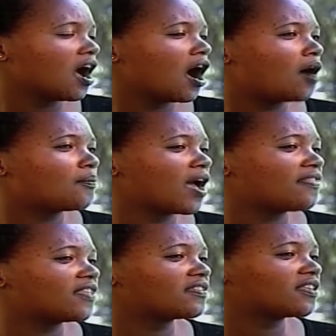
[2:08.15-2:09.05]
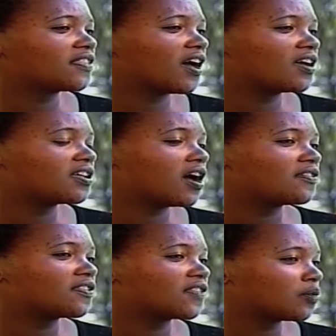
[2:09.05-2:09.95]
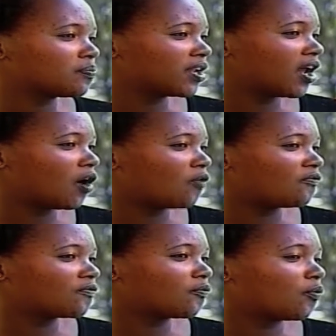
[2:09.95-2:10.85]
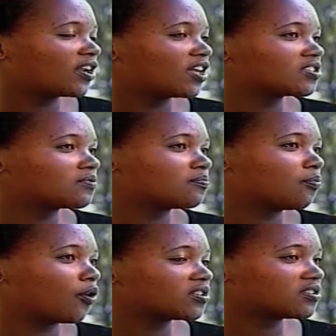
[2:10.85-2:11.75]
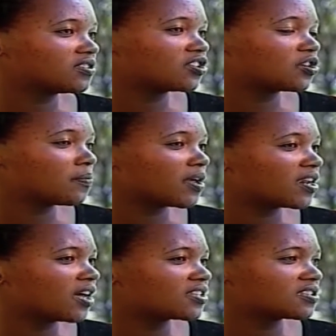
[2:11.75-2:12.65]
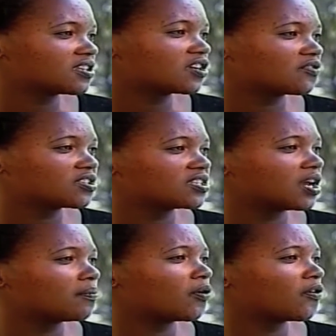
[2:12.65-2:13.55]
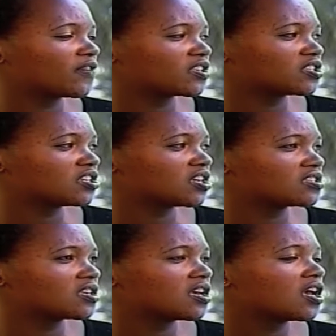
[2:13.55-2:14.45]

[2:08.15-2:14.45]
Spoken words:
And then the third pillar of what has brought the tremendous increase in number of exchanges